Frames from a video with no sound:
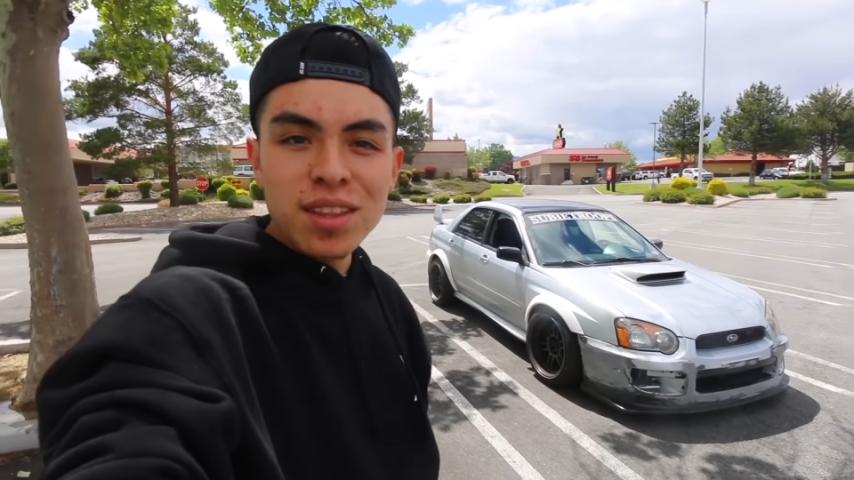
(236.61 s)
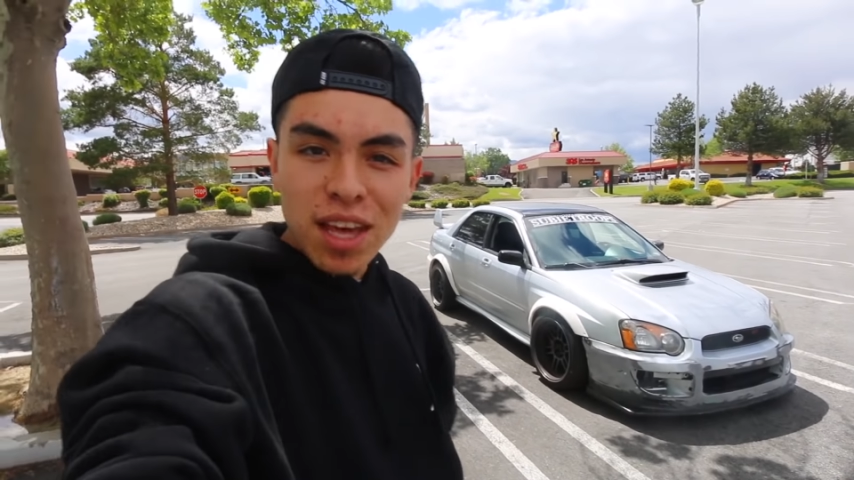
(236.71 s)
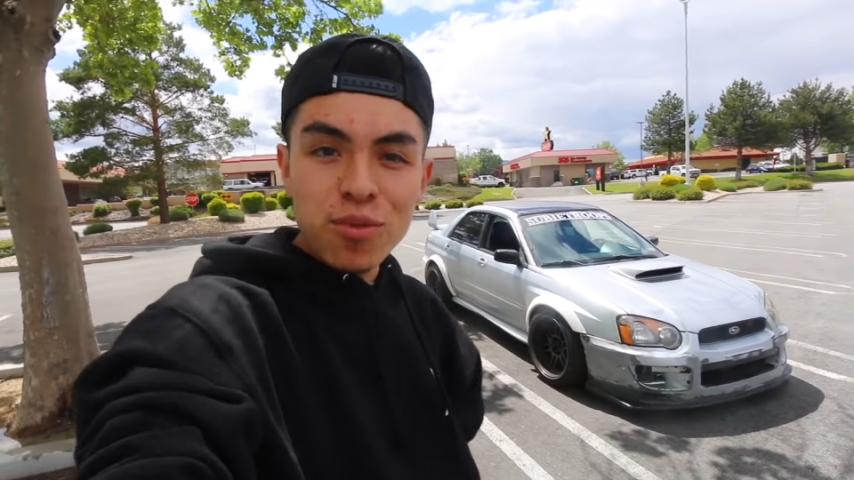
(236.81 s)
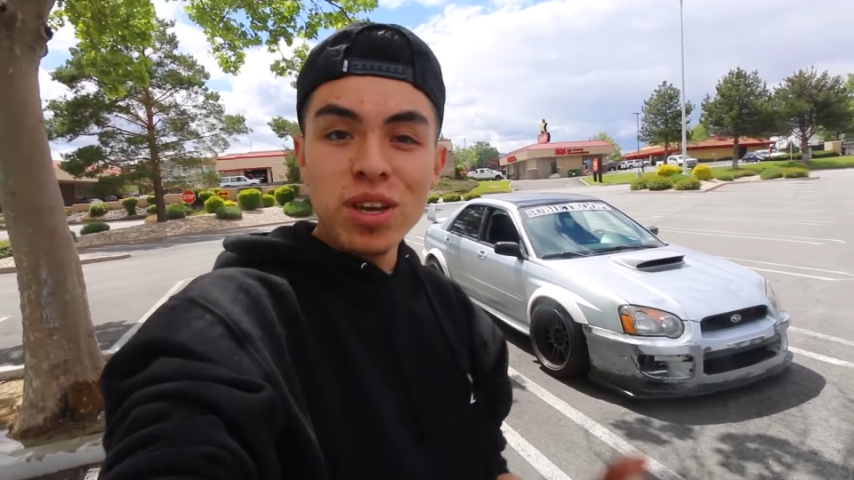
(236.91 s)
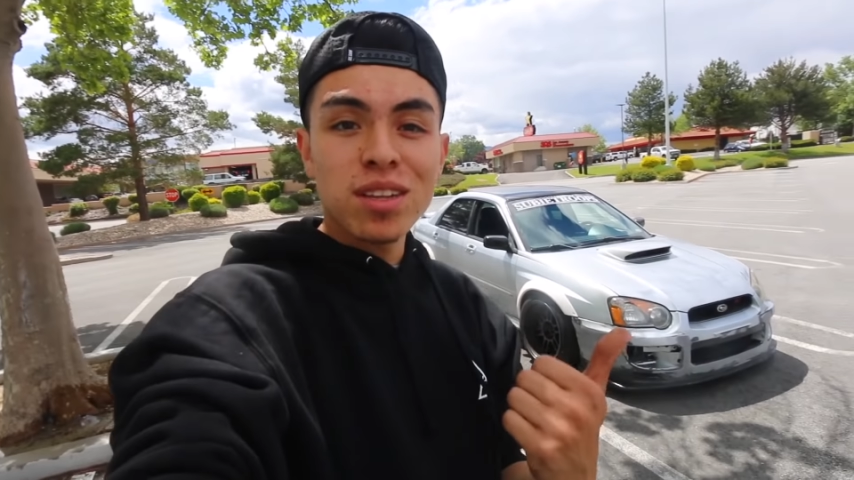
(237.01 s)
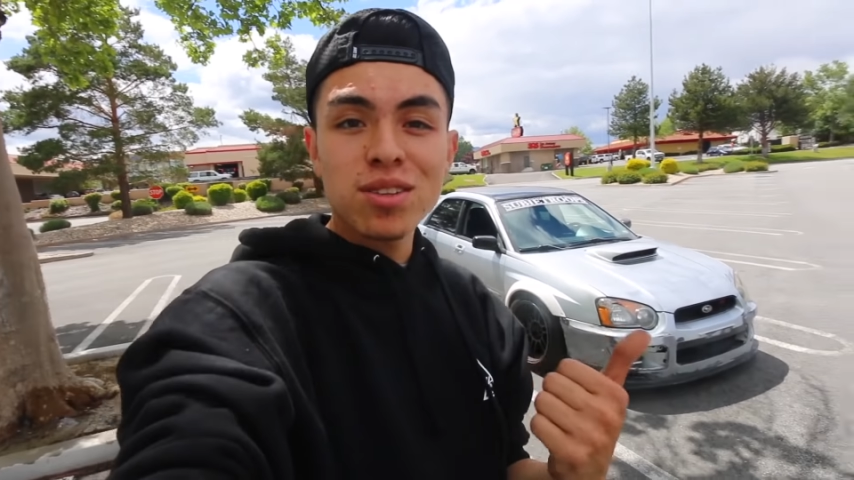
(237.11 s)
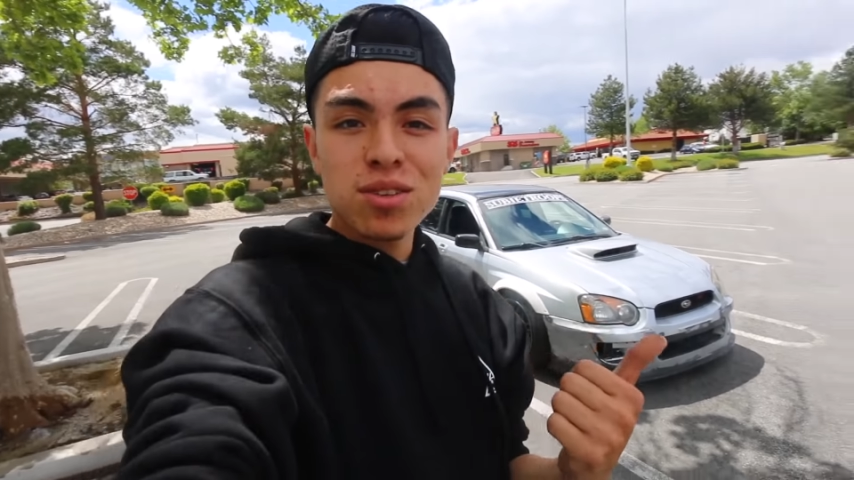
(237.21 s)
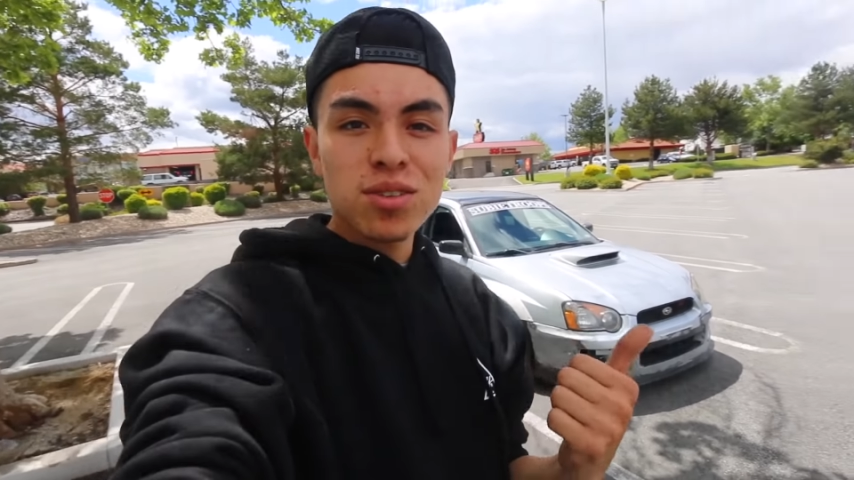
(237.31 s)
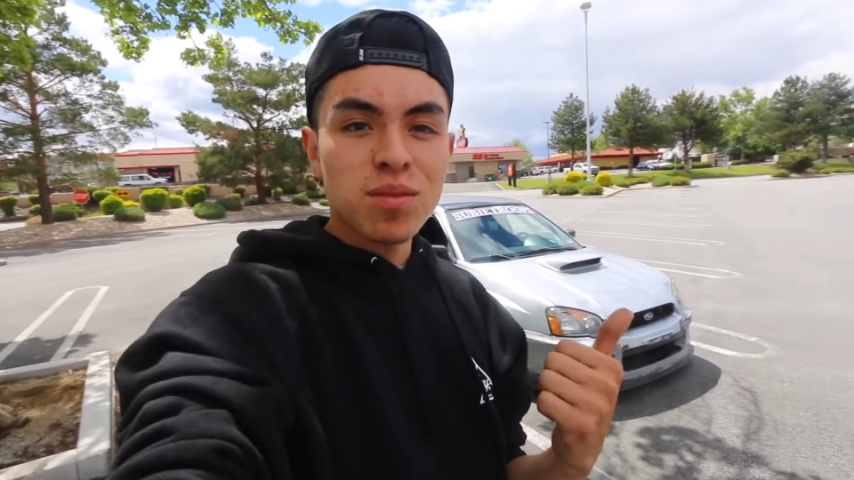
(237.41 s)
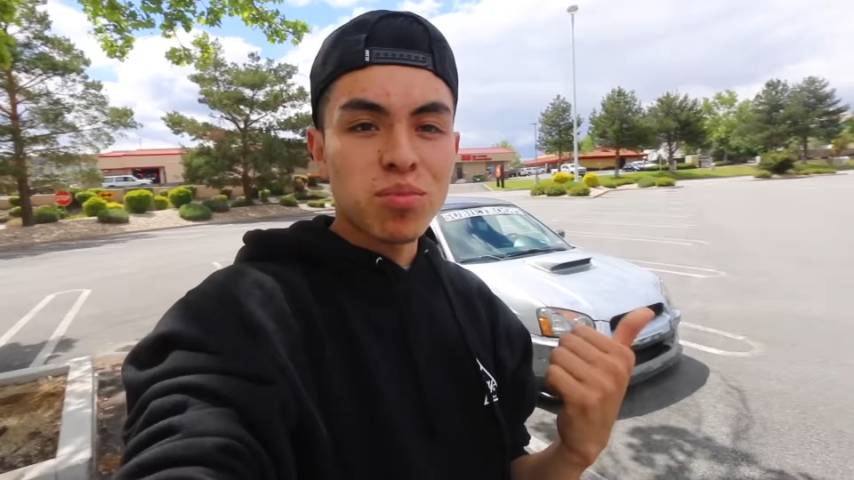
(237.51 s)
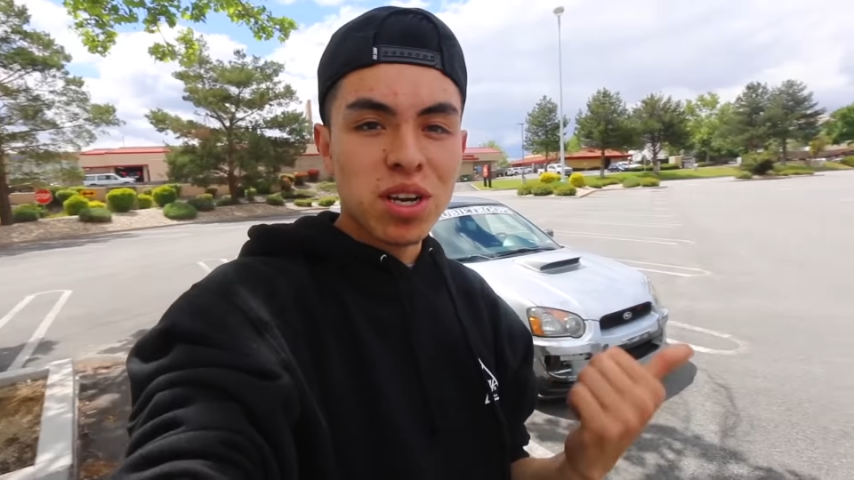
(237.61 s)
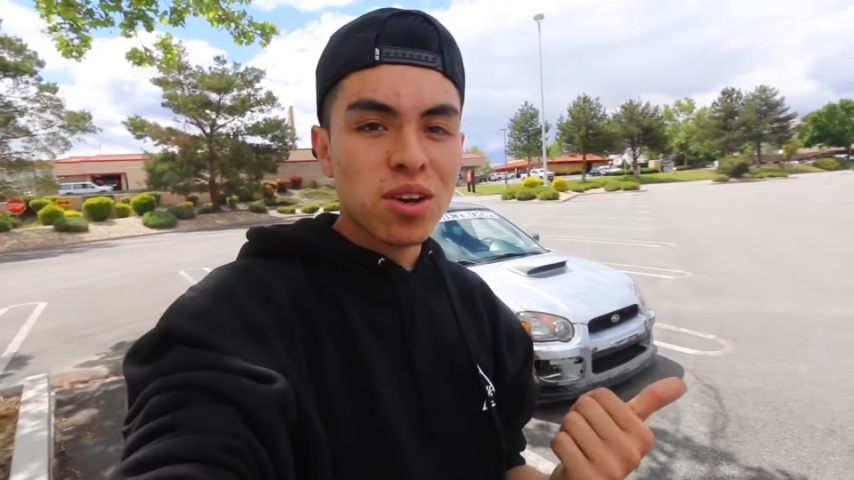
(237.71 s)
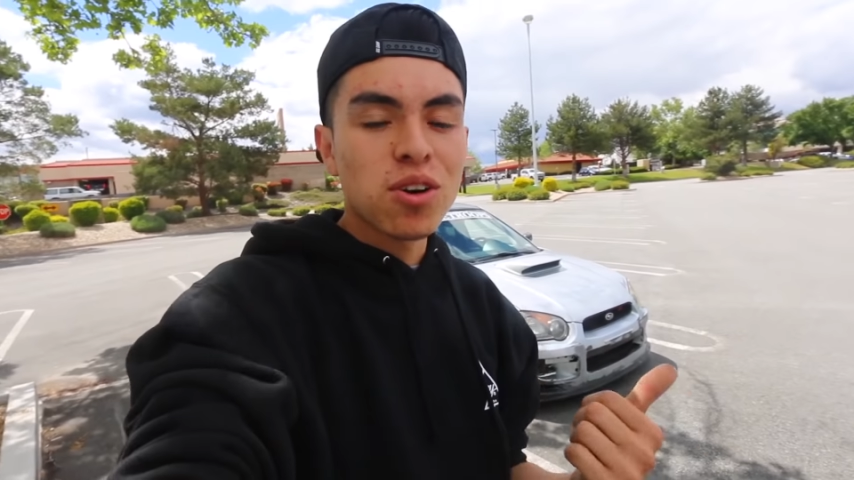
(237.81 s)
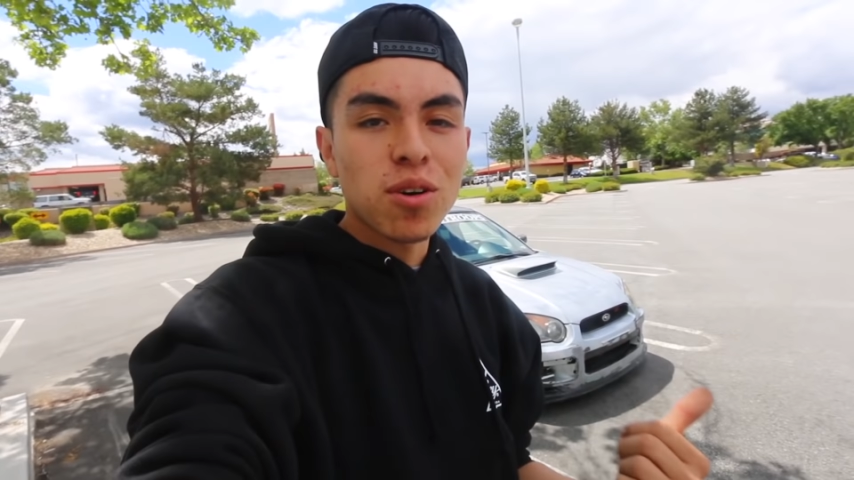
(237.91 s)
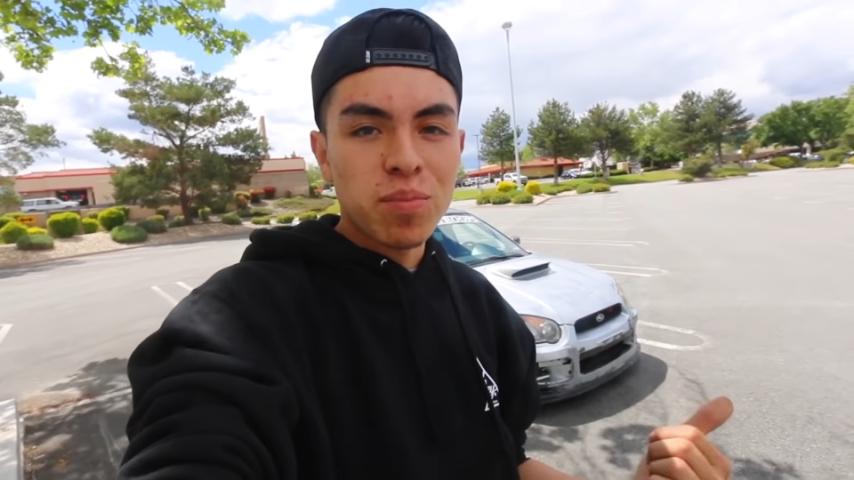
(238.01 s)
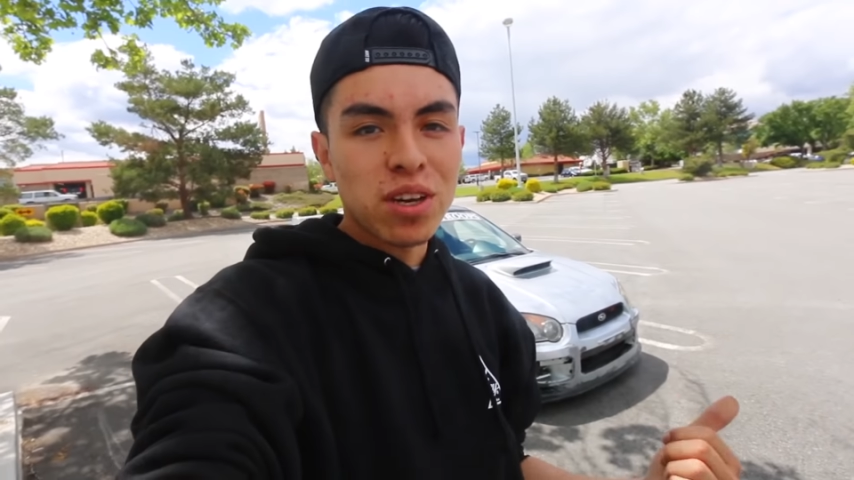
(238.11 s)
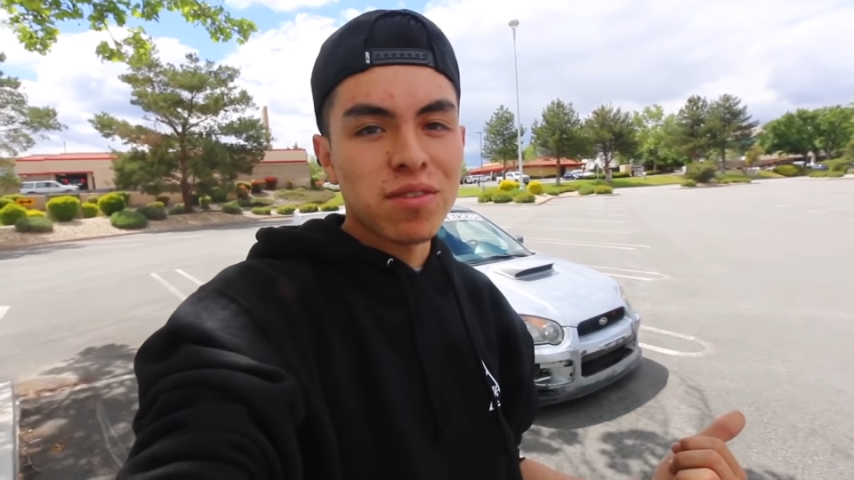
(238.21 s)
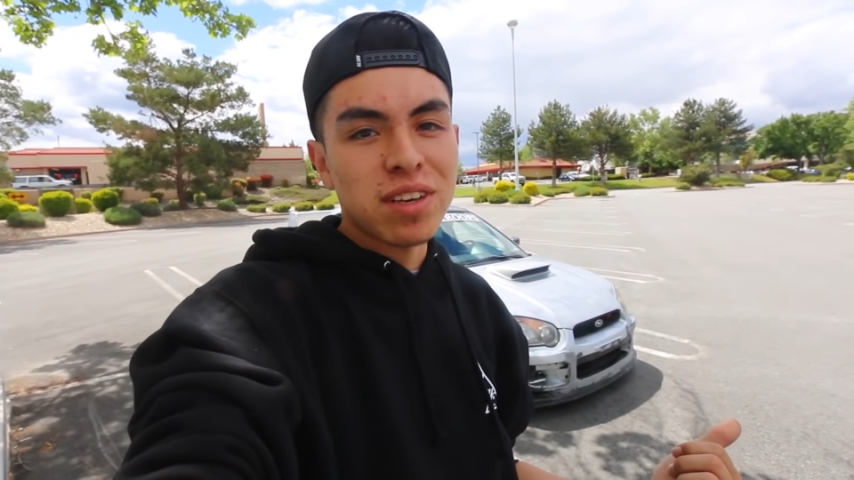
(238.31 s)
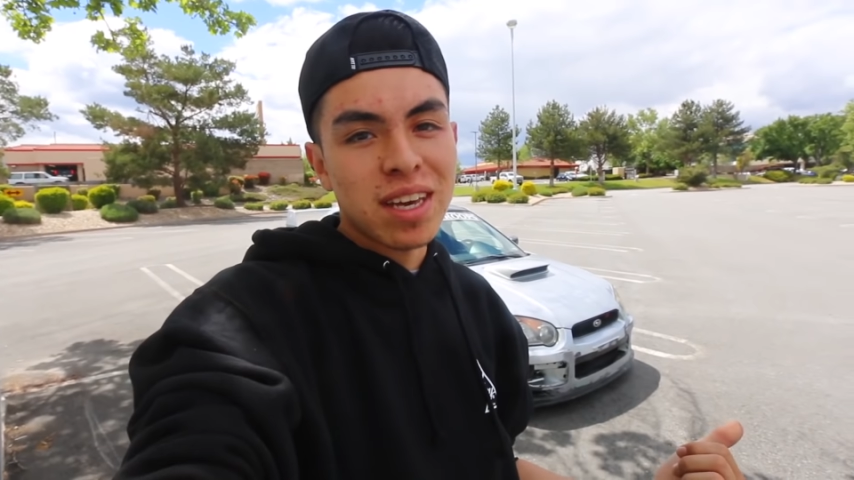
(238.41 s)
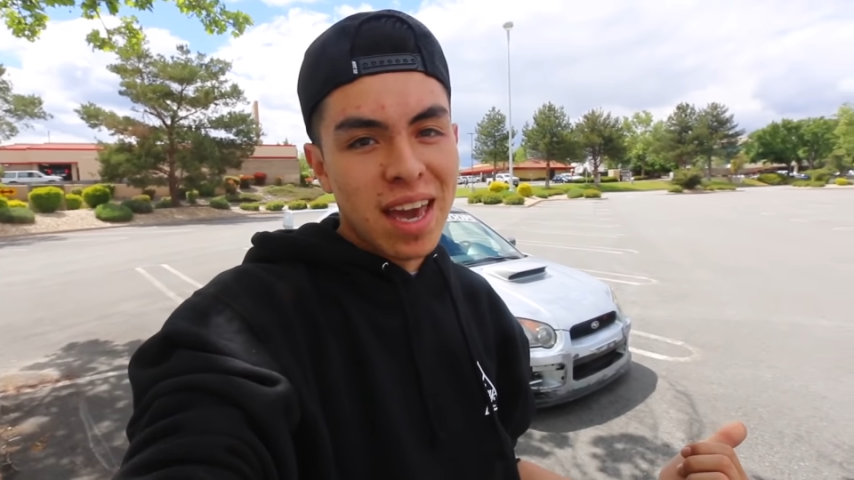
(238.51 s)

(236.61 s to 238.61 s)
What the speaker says: then we can do some pretty cool POV